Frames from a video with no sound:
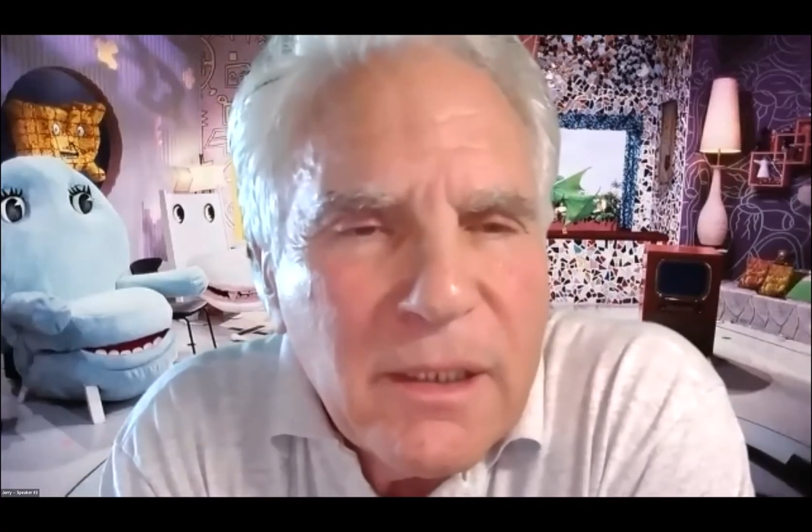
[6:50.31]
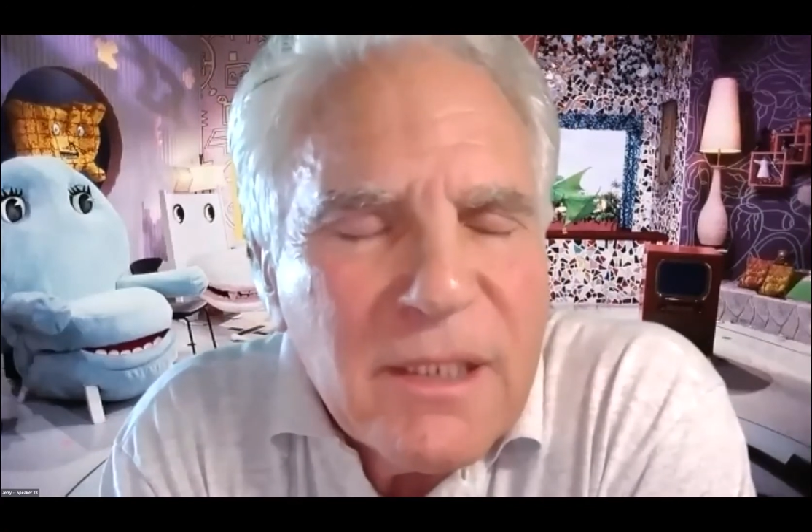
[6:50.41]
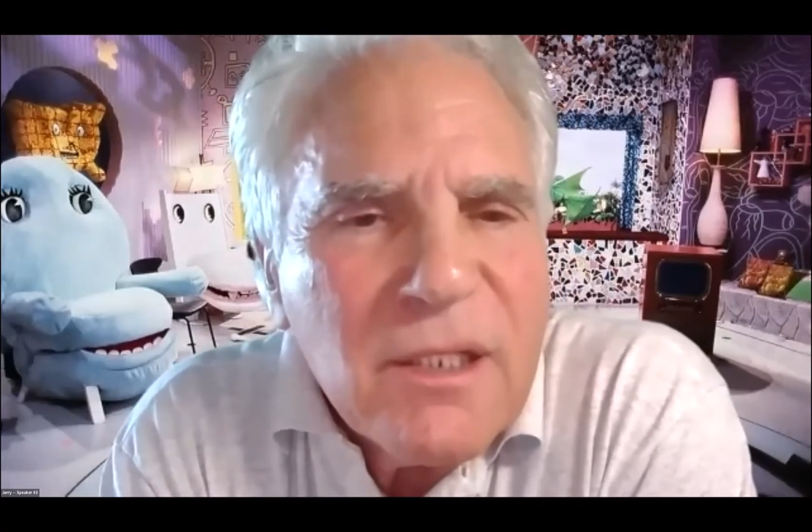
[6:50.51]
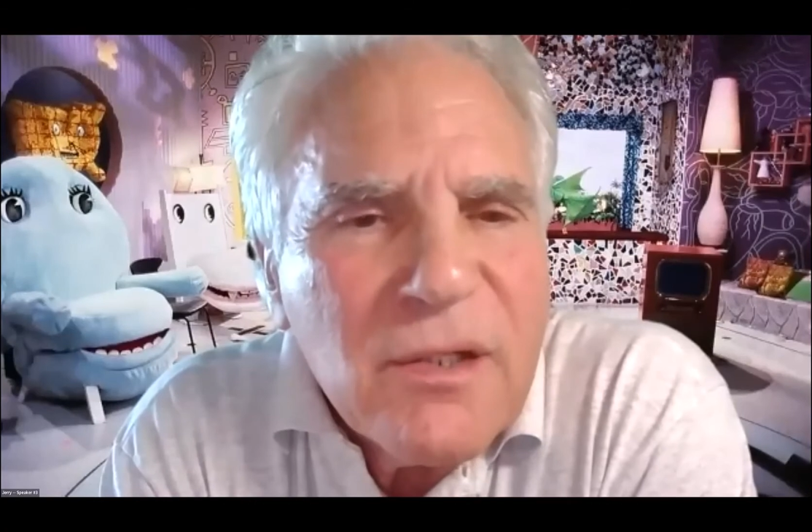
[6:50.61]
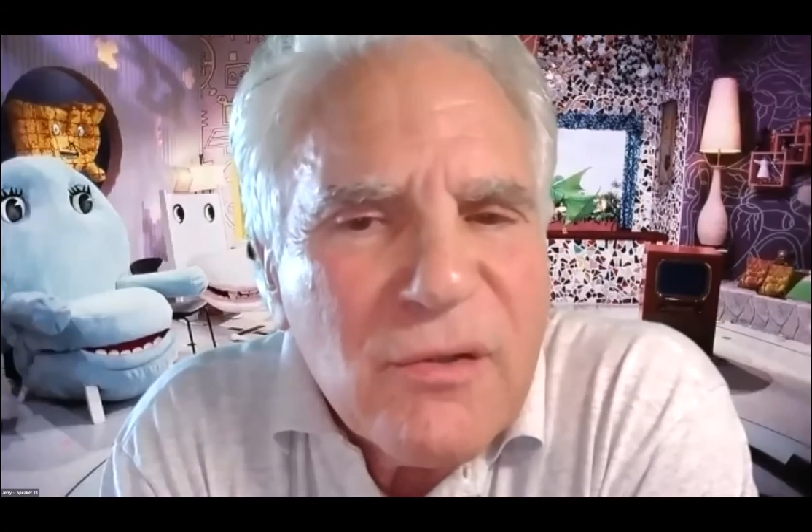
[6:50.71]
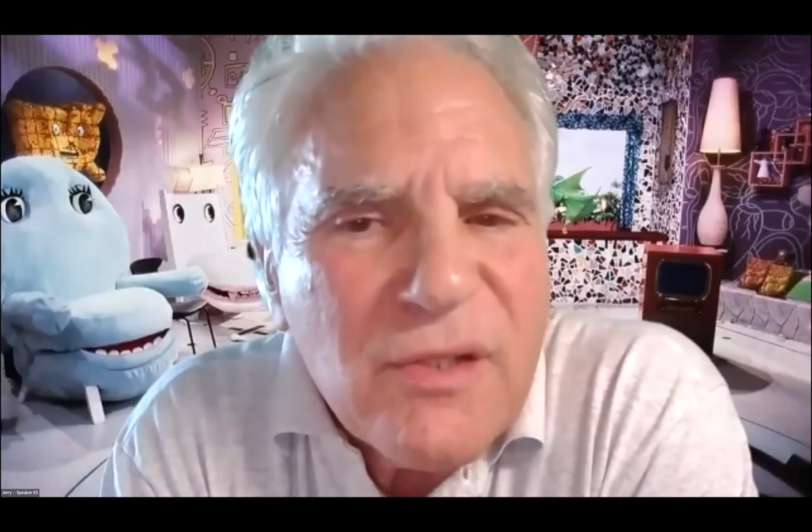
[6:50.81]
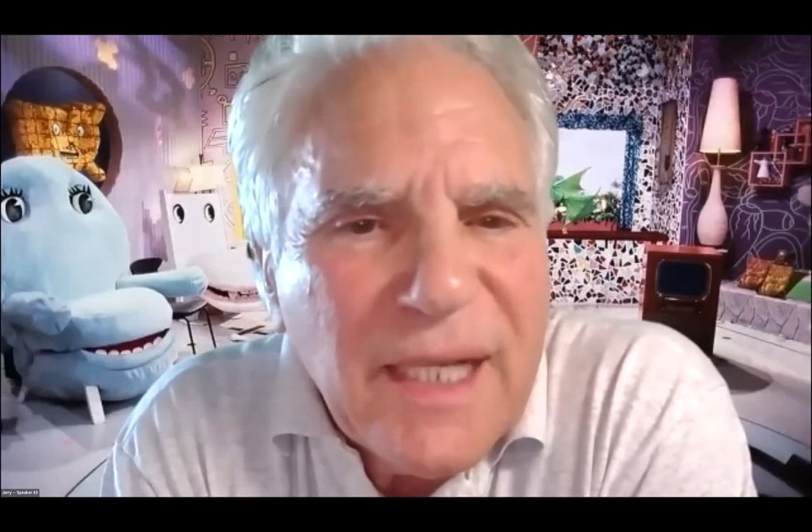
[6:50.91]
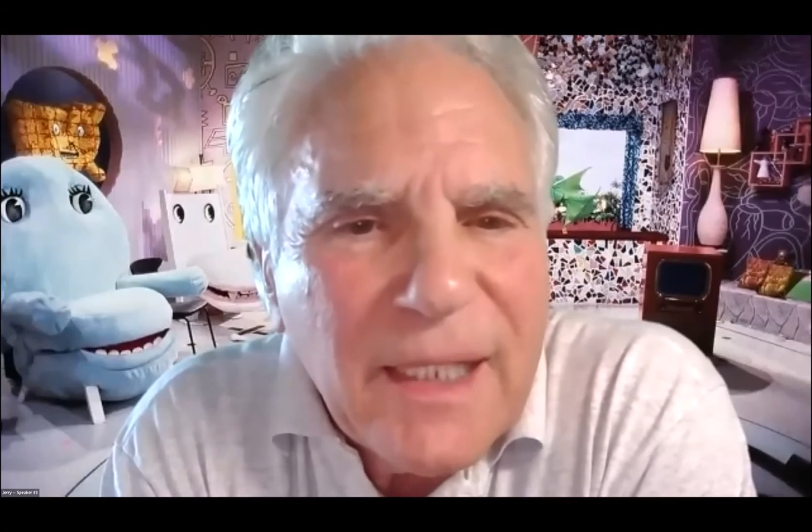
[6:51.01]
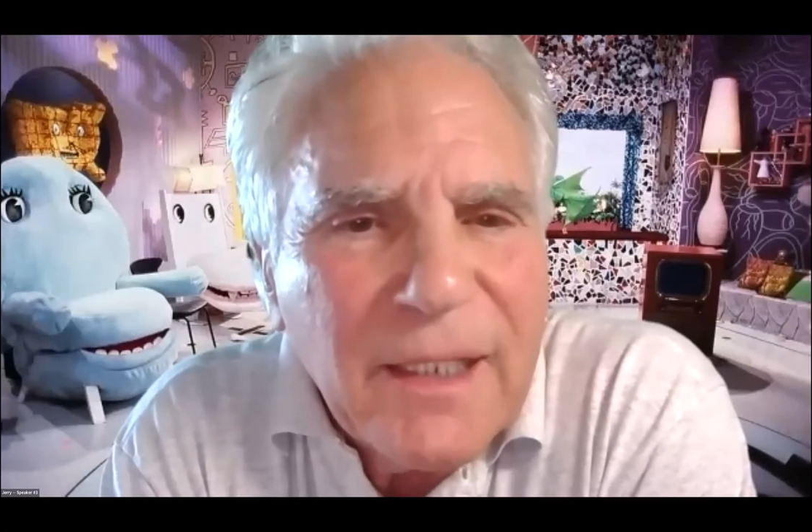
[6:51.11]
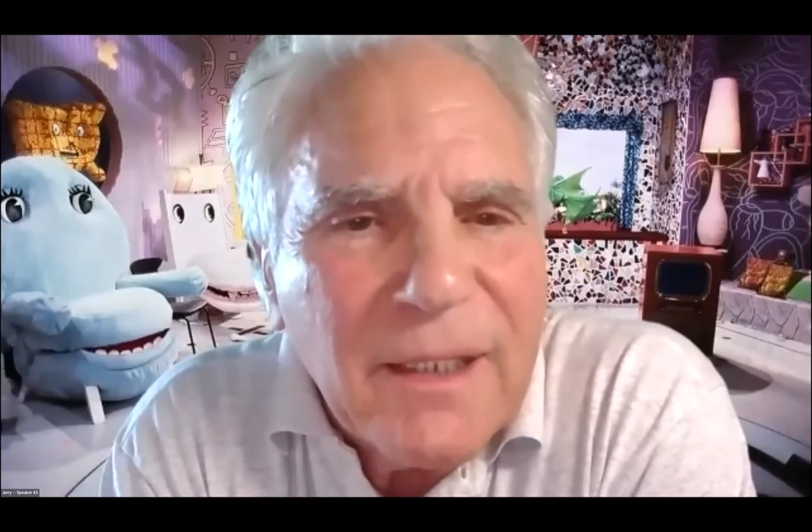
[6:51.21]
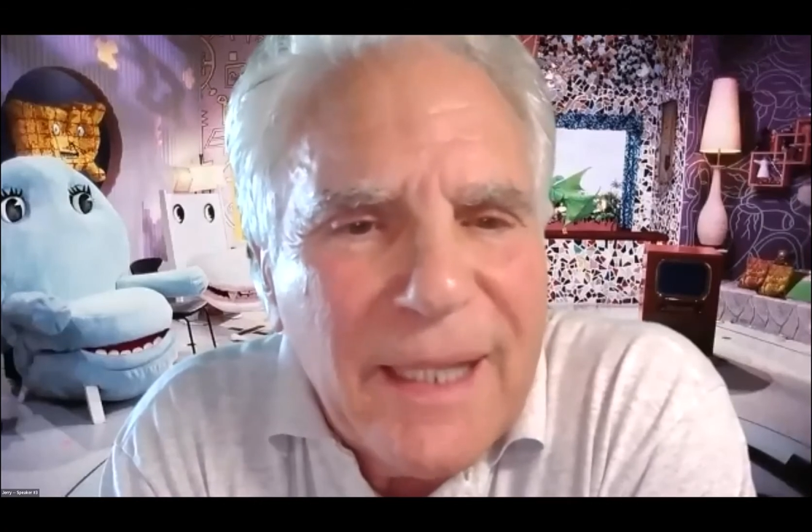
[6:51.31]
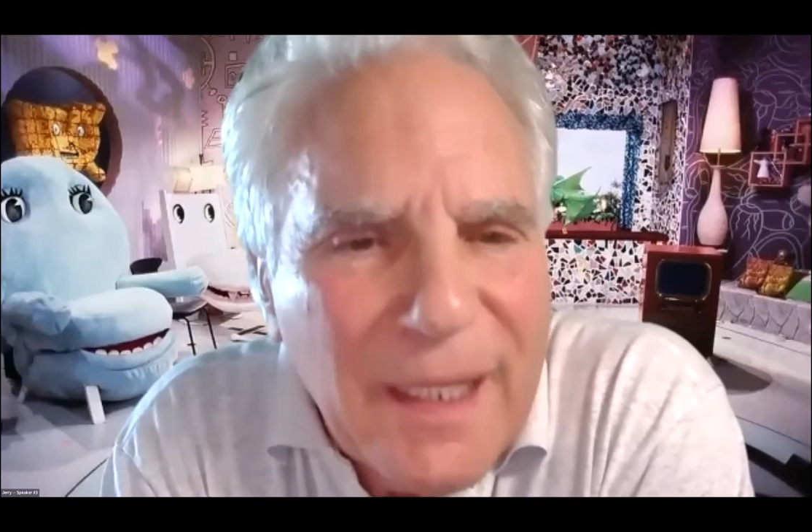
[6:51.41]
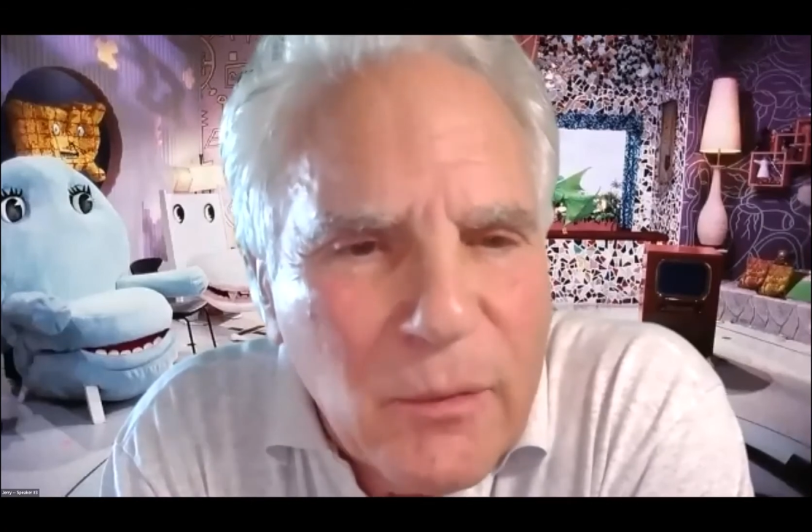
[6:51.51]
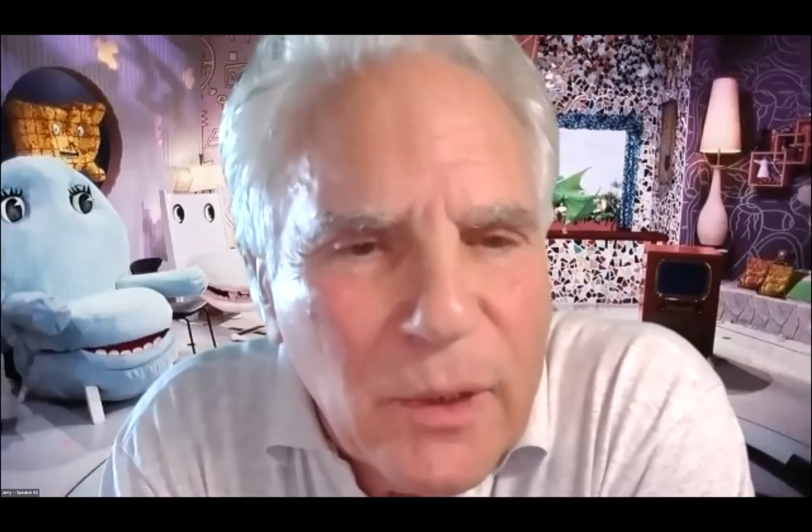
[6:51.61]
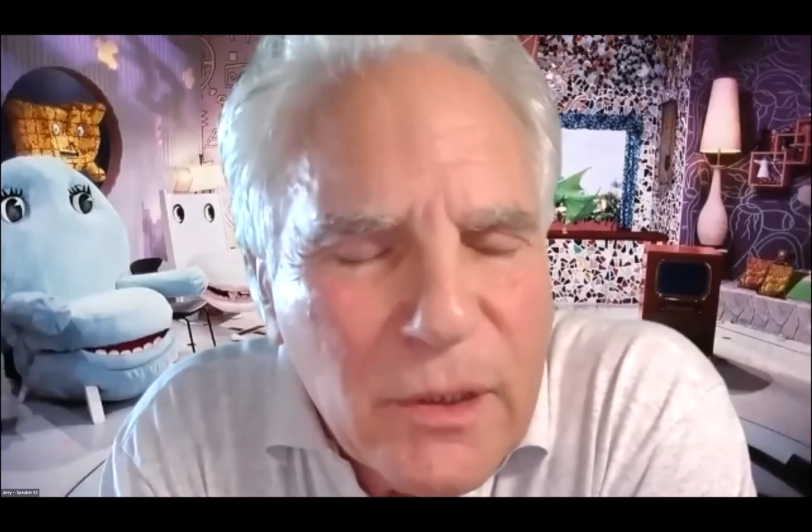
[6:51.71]
This is her second
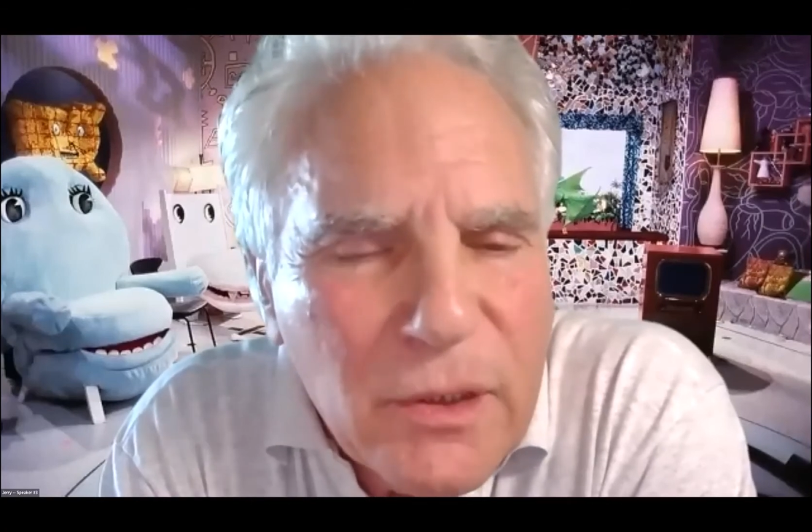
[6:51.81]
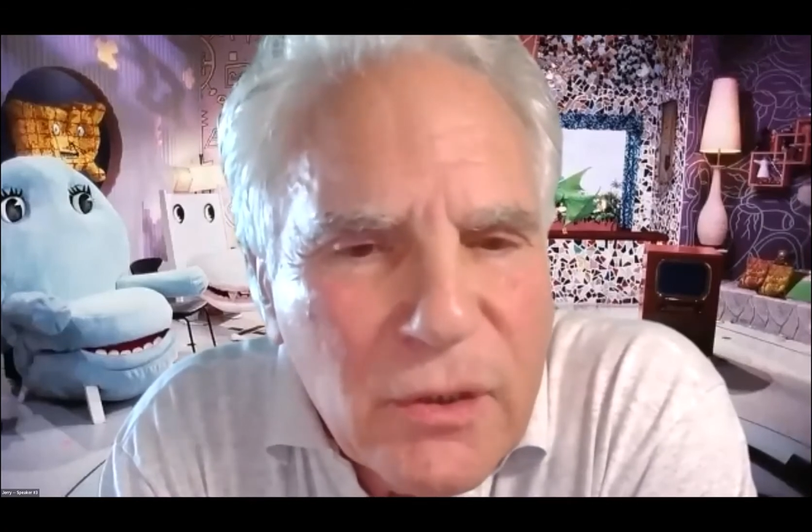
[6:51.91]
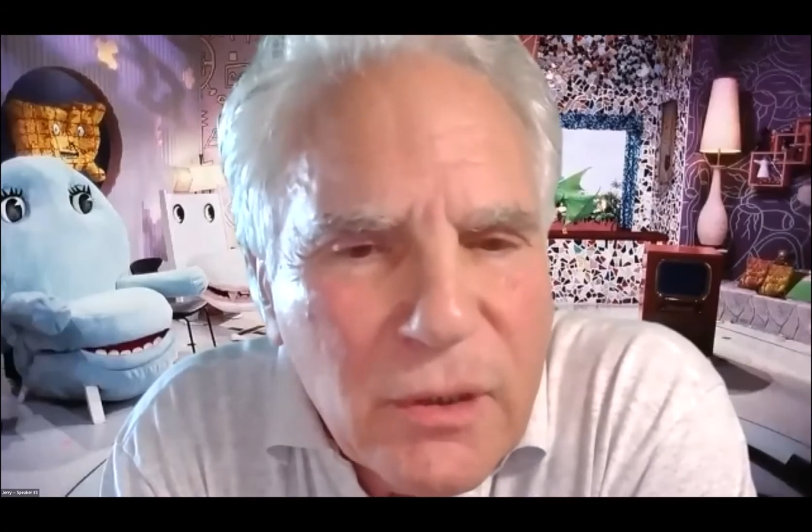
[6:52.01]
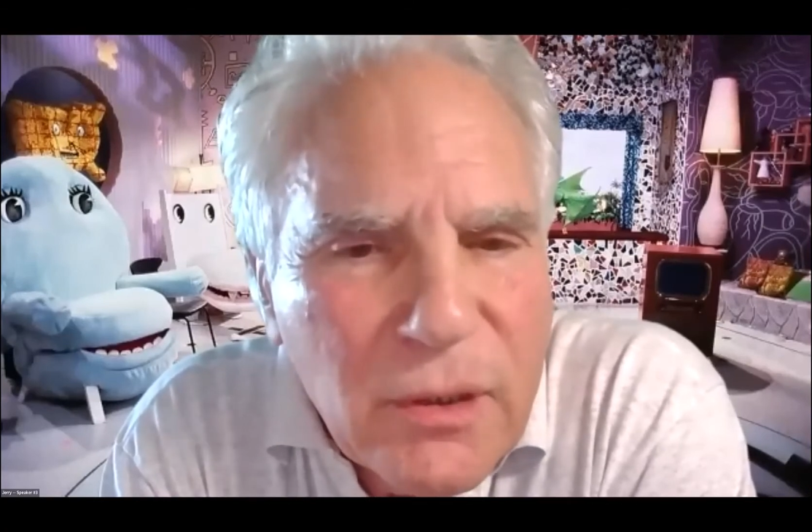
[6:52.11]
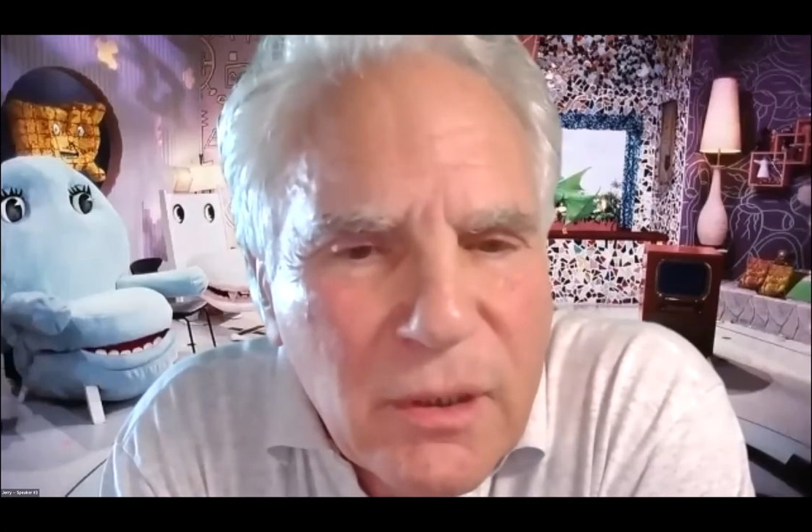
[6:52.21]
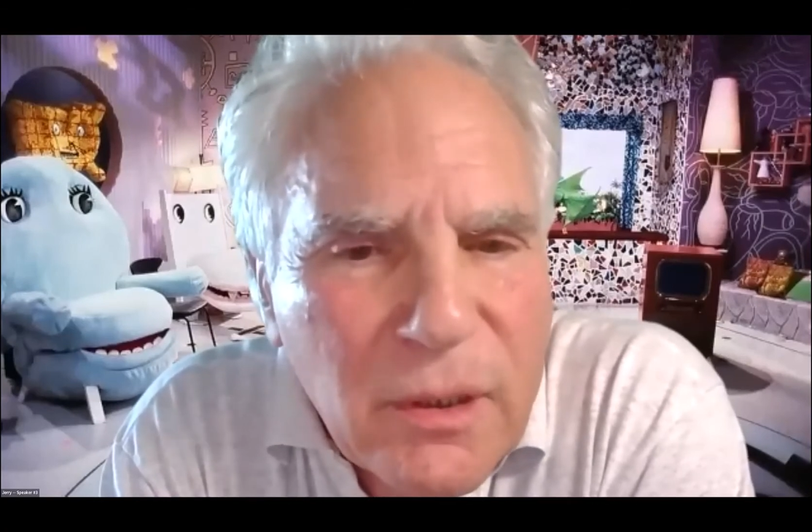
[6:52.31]
language.